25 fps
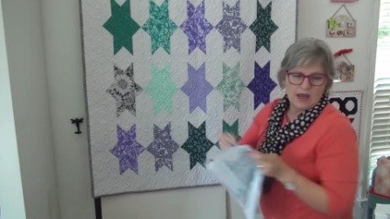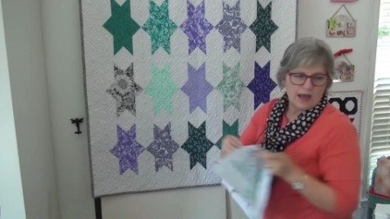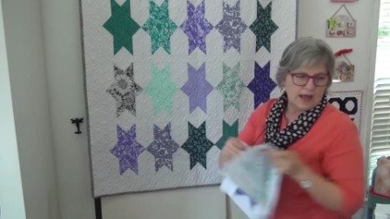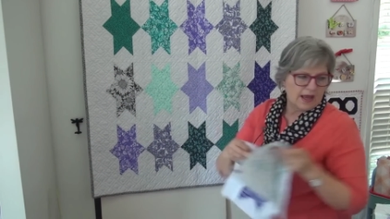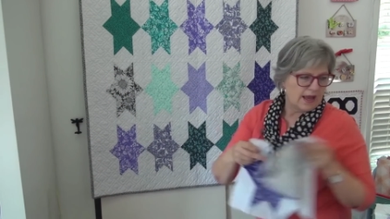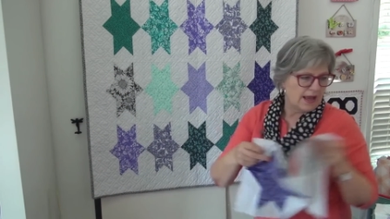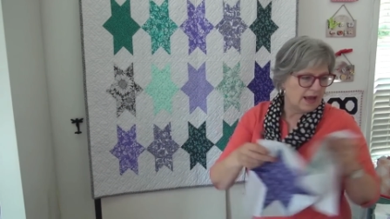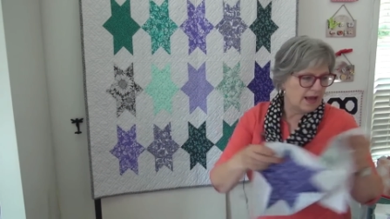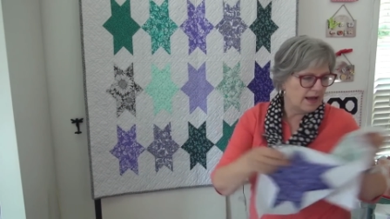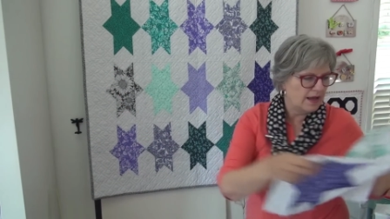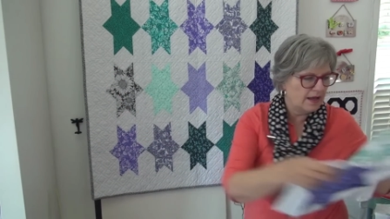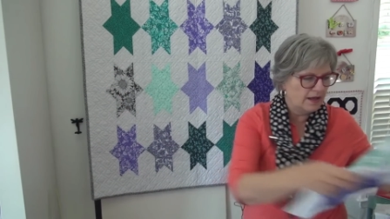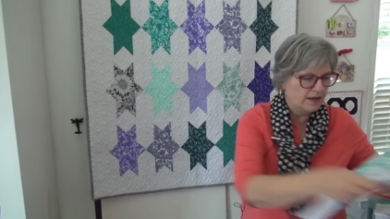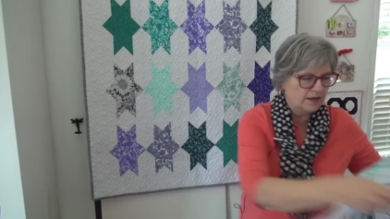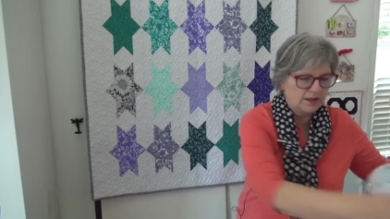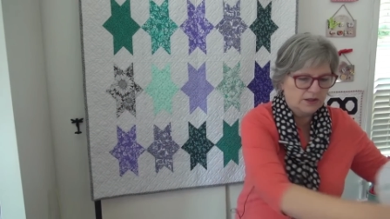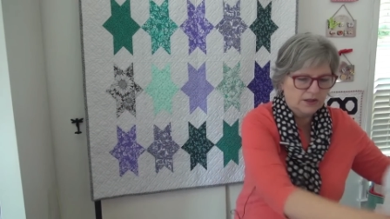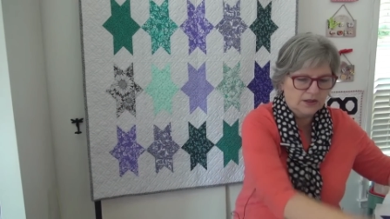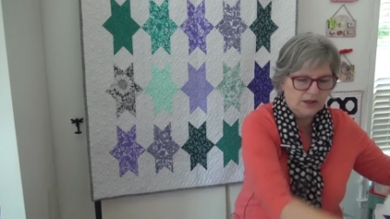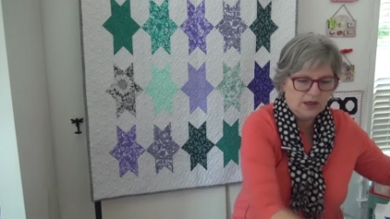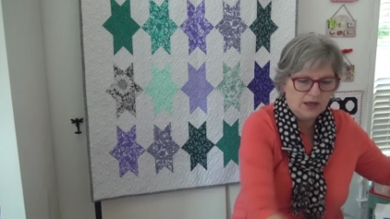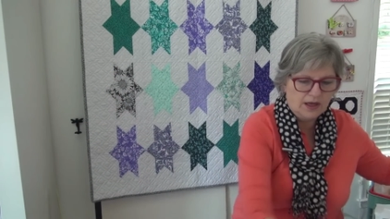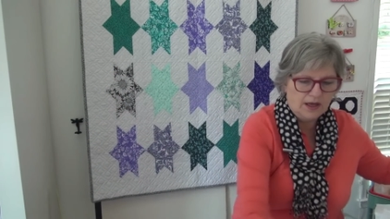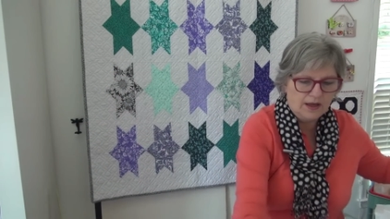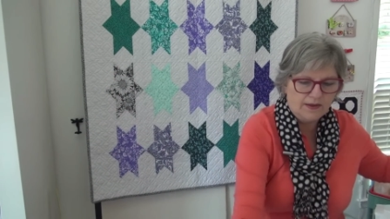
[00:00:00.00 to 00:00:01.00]

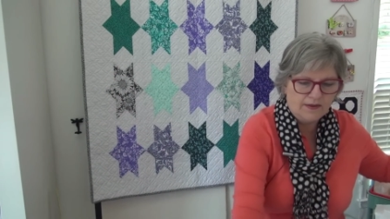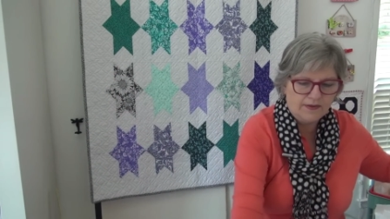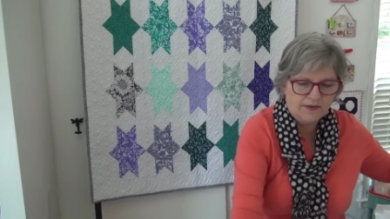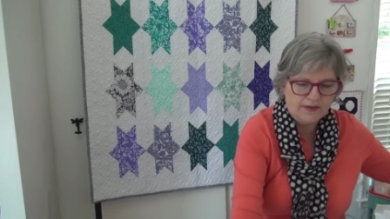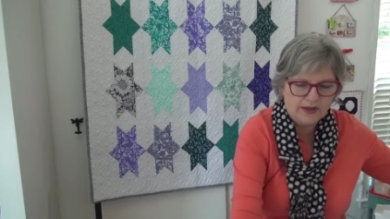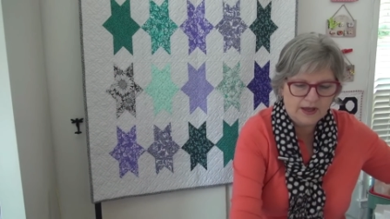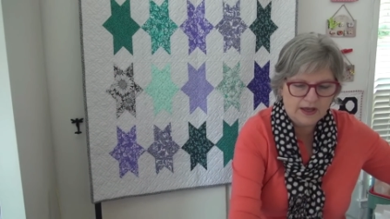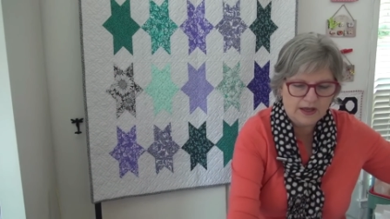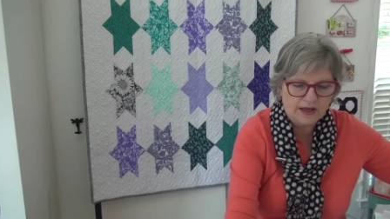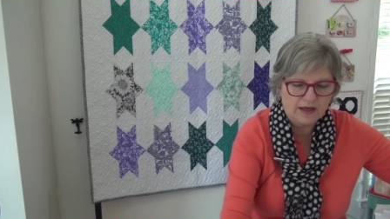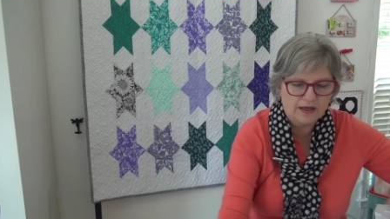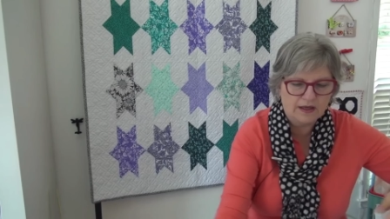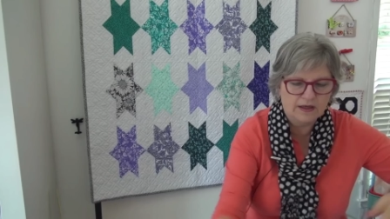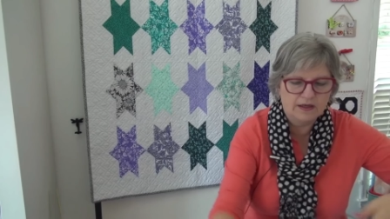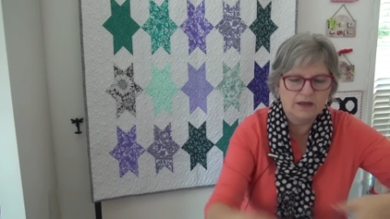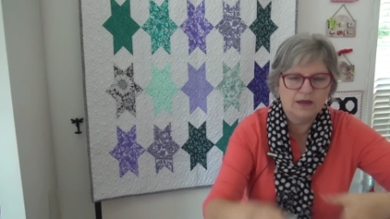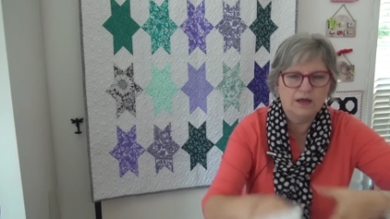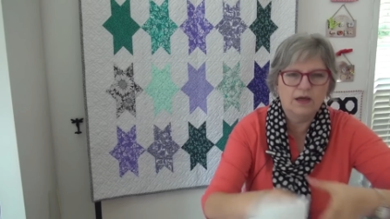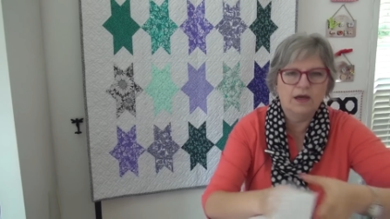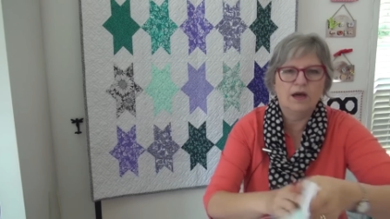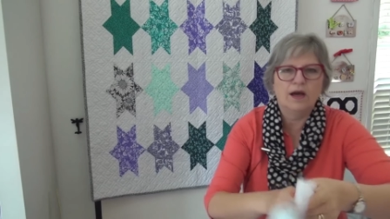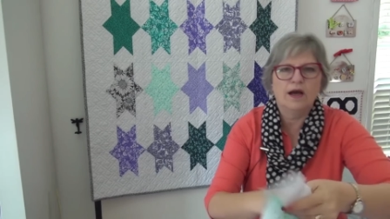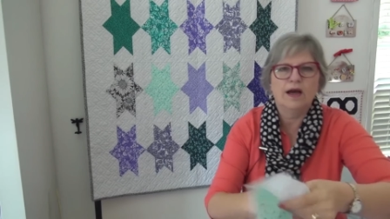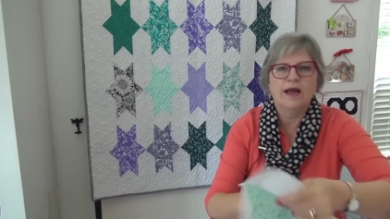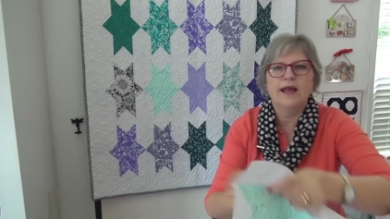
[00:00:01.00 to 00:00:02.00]
And then
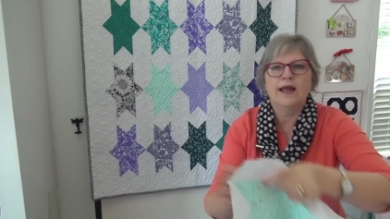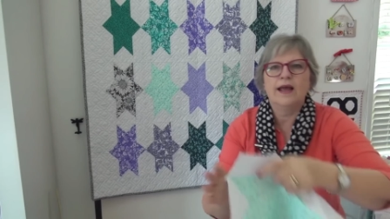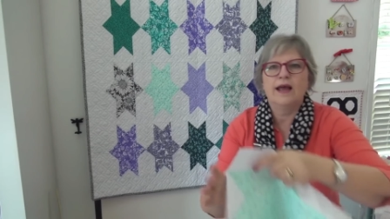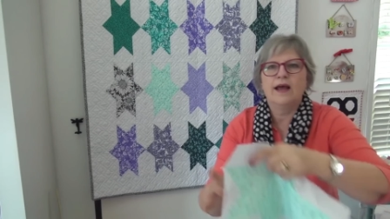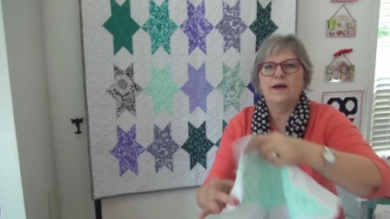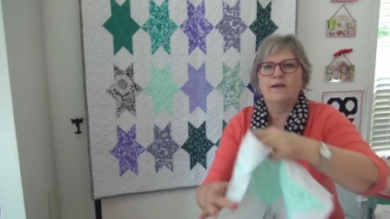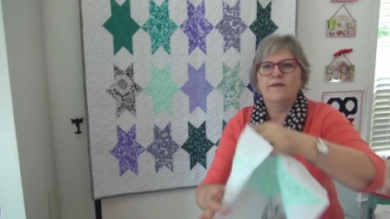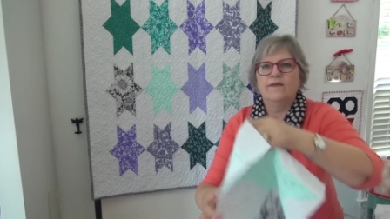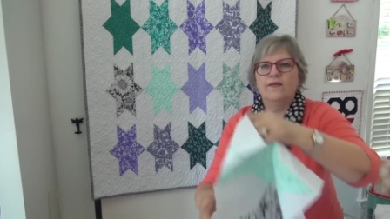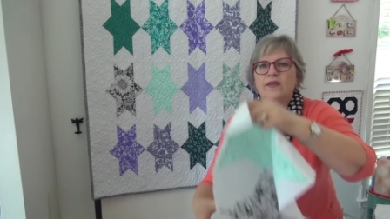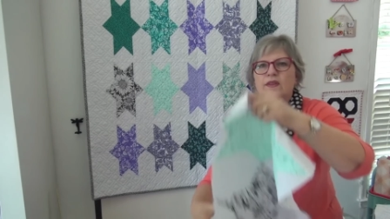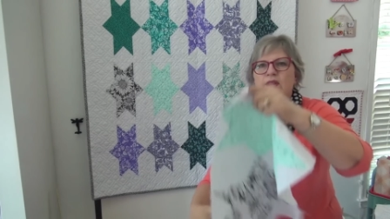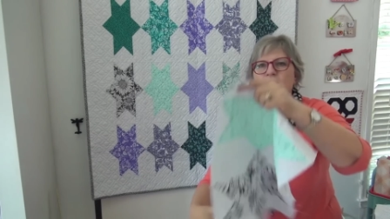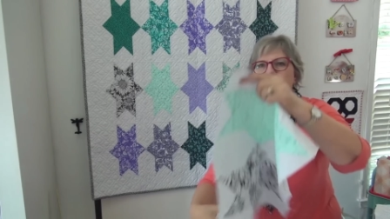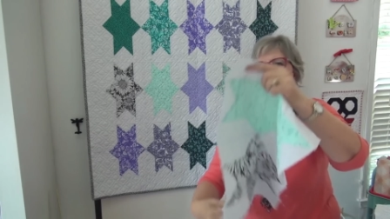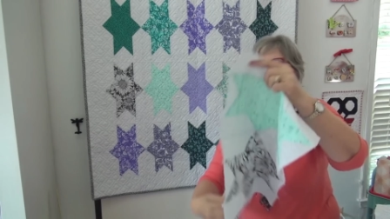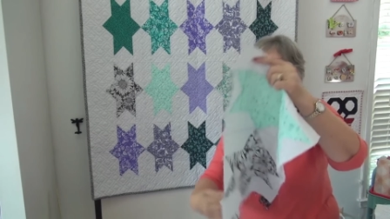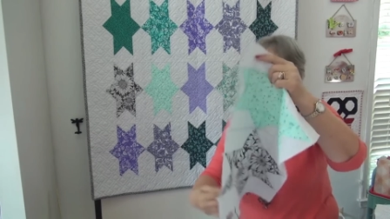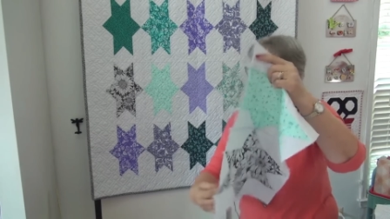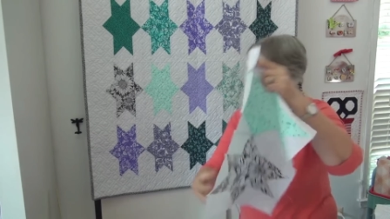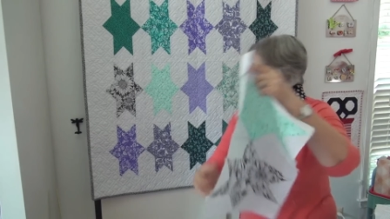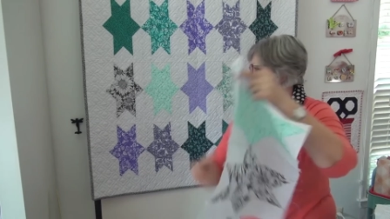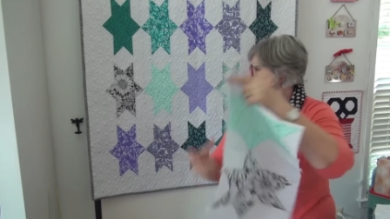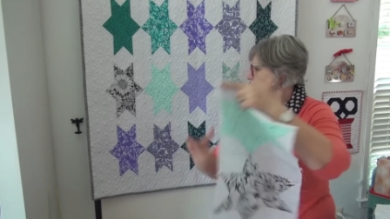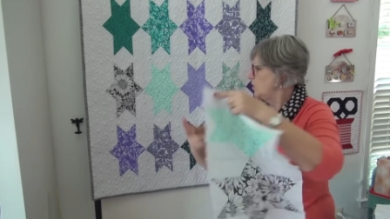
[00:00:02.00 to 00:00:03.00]
I have
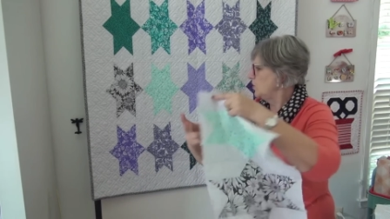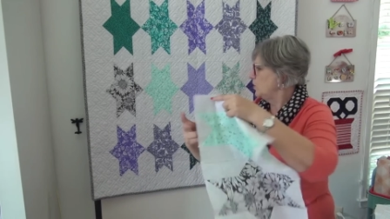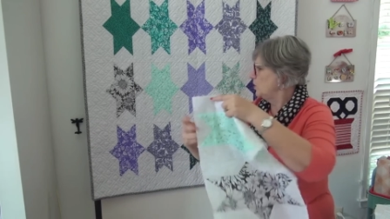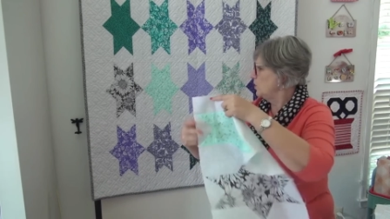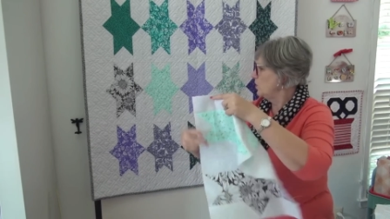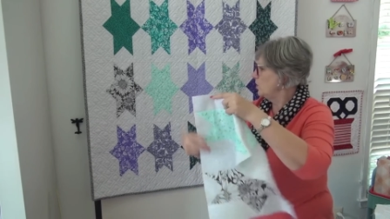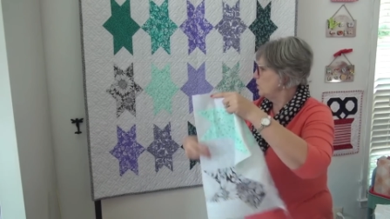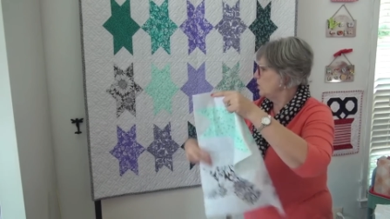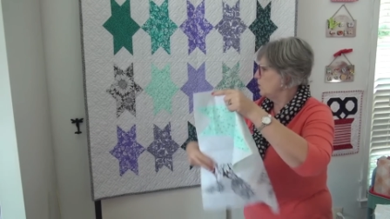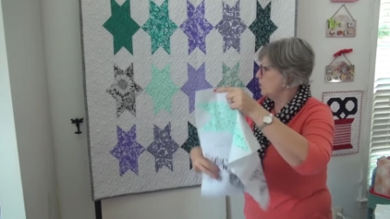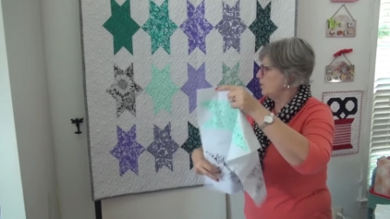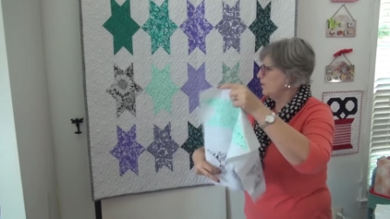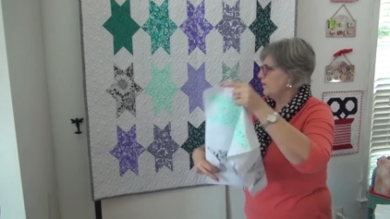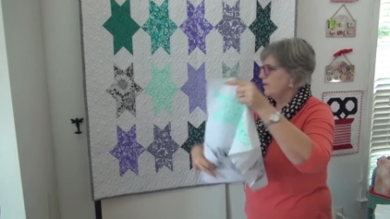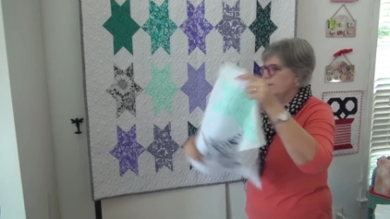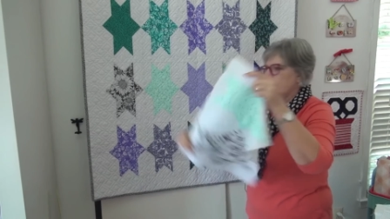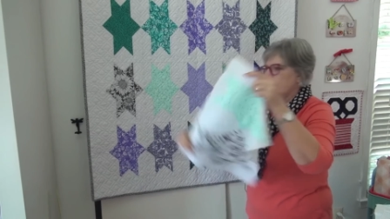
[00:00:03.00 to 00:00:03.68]
this two,